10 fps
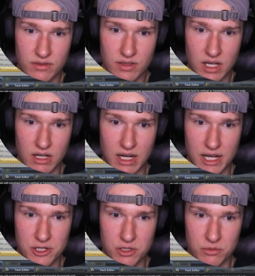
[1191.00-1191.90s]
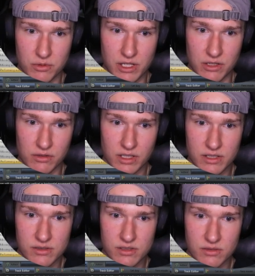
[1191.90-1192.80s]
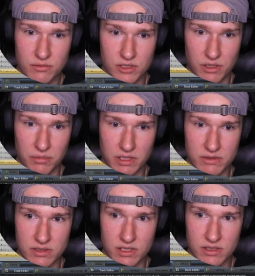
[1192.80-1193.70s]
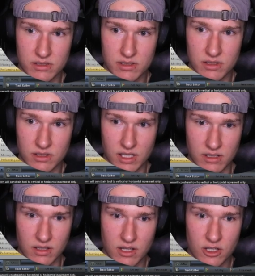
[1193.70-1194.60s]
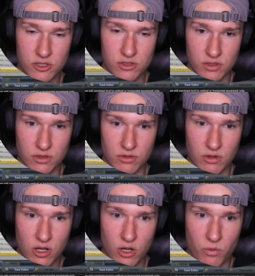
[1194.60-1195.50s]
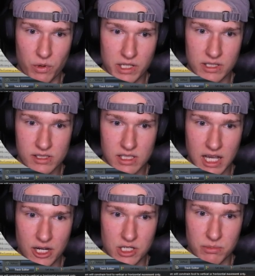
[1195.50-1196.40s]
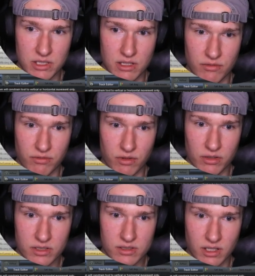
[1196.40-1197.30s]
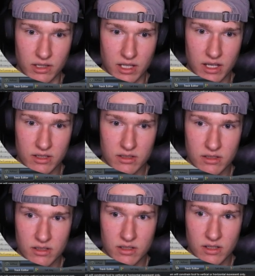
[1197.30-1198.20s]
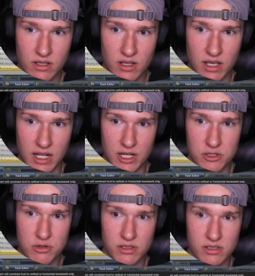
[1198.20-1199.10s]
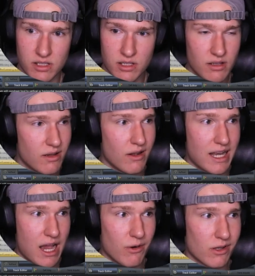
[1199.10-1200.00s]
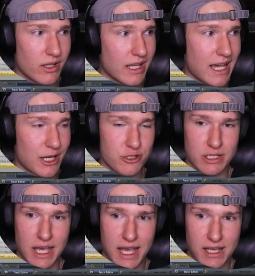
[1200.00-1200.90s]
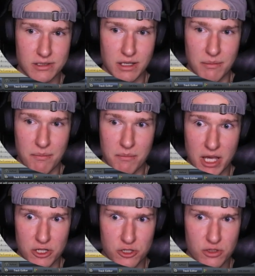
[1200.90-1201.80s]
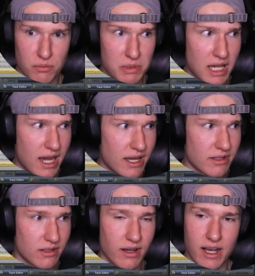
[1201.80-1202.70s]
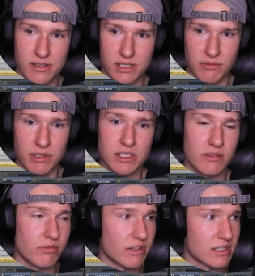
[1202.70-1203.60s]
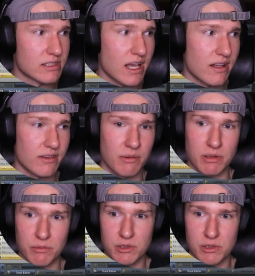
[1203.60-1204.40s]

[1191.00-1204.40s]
our actual inner lens, which I believe is this. Yeah. So We need this to actually be in front of this like that. And as you can see, now our light actually has a mesh behind the glass. If we didn't fix that, then we would